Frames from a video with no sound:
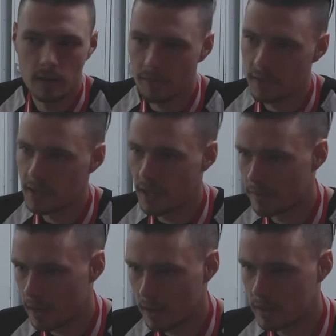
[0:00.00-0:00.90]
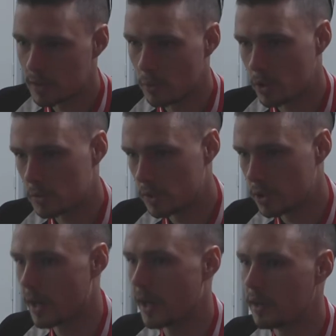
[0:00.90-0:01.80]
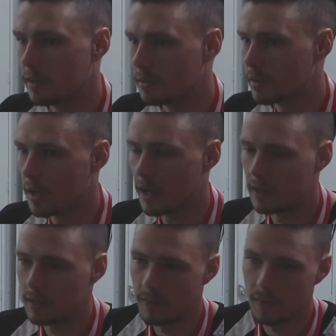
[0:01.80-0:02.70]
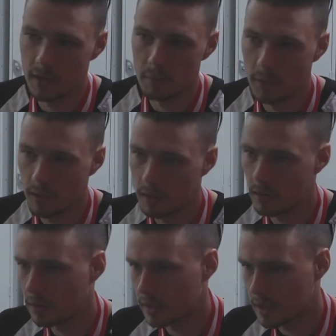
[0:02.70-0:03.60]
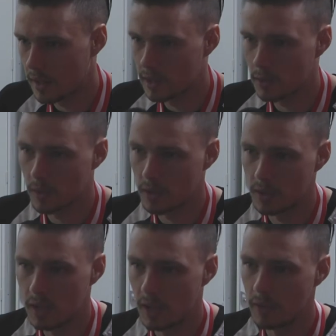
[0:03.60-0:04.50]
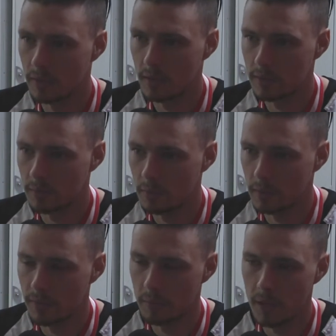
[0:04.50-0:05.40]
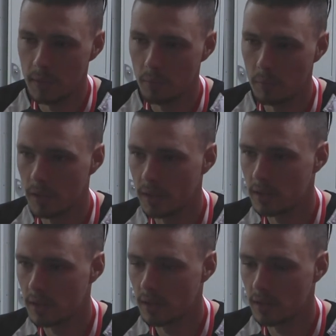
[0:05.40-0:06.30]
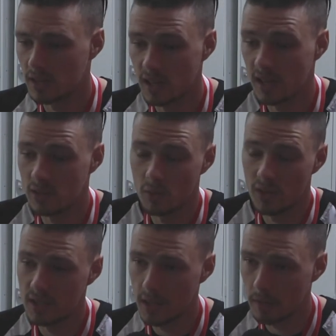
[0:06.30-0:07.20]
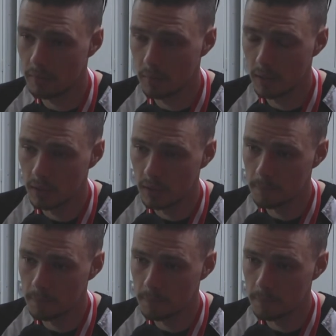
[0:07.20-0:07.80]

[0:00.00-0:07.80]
different set of eyes to watch me train, different input, things like that. It's always good to hear different things from different people, but it's uh, so yeah, it's already set up for me.